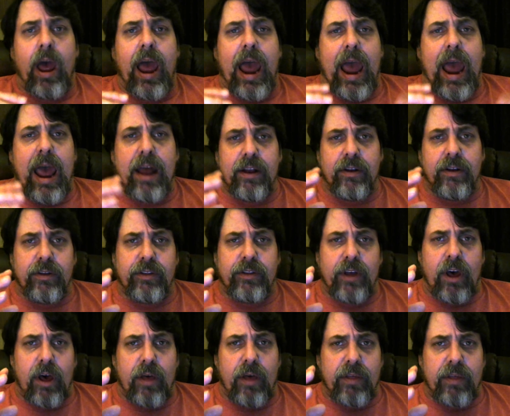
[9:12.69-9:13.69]
And
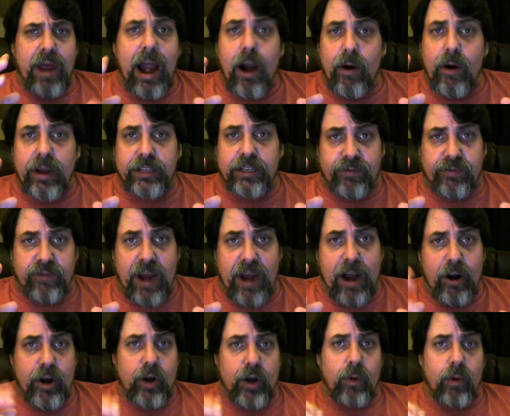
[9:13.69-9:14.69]
the Aries
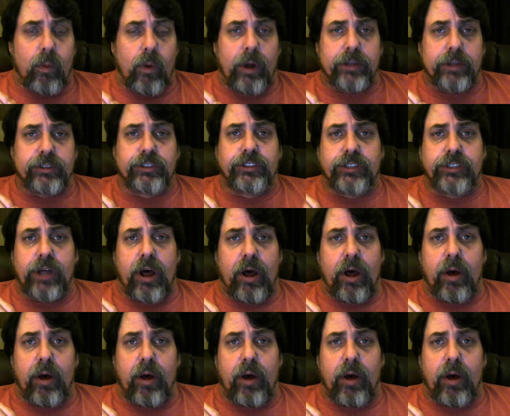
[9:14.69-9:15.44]
failure was